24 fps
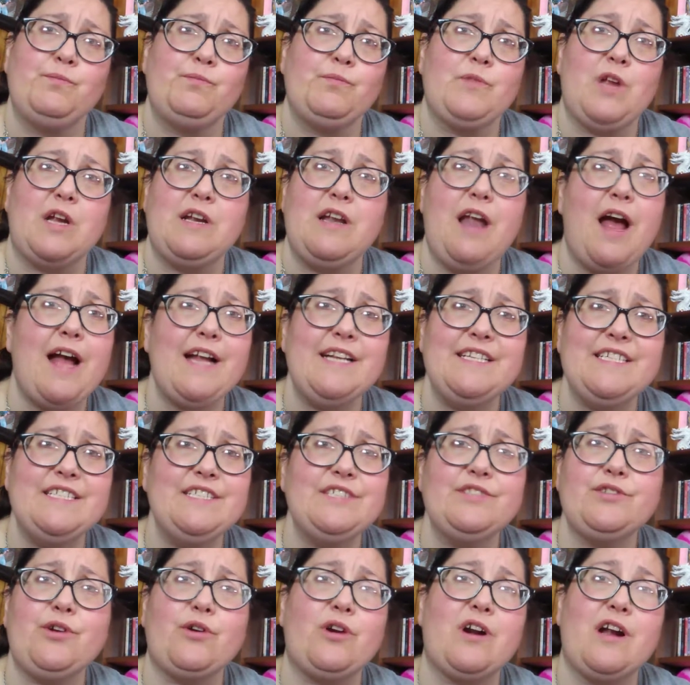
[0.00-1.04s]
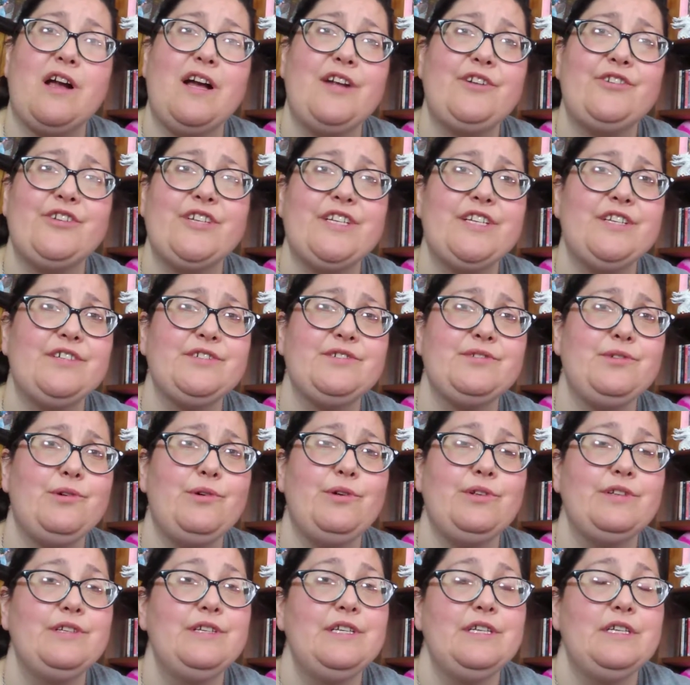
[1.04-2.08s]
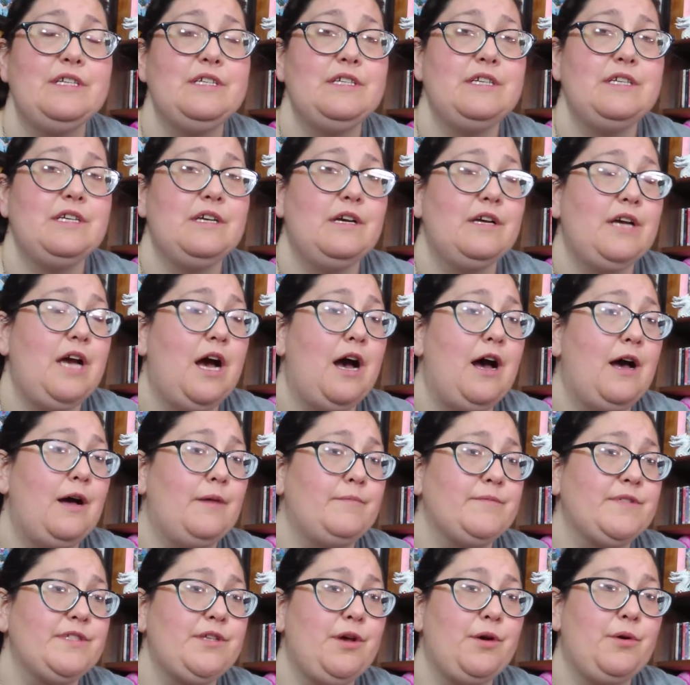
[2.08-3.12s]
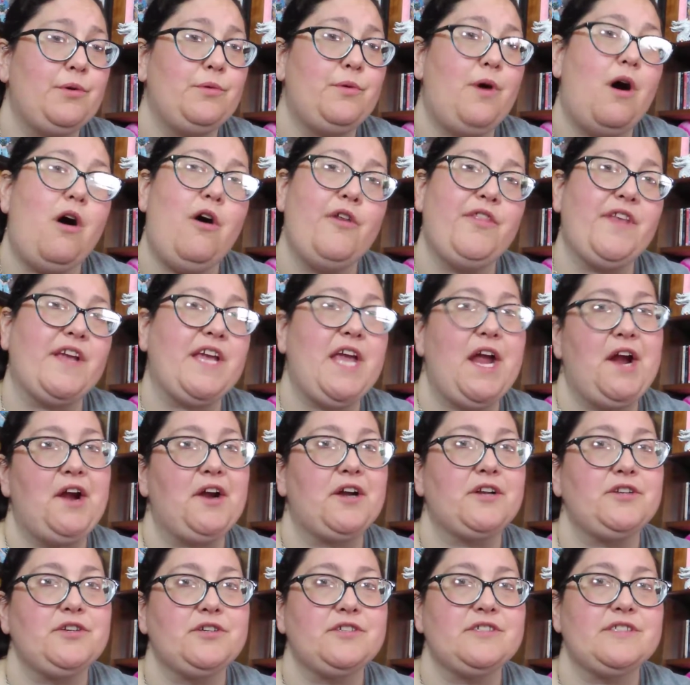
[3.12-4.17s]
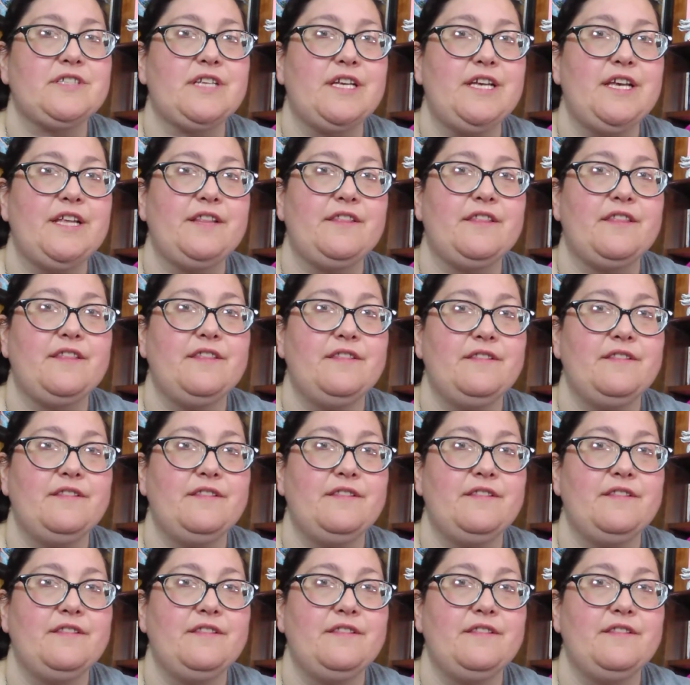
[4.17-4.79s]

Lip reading: 90s or 100 years old. So all the characters in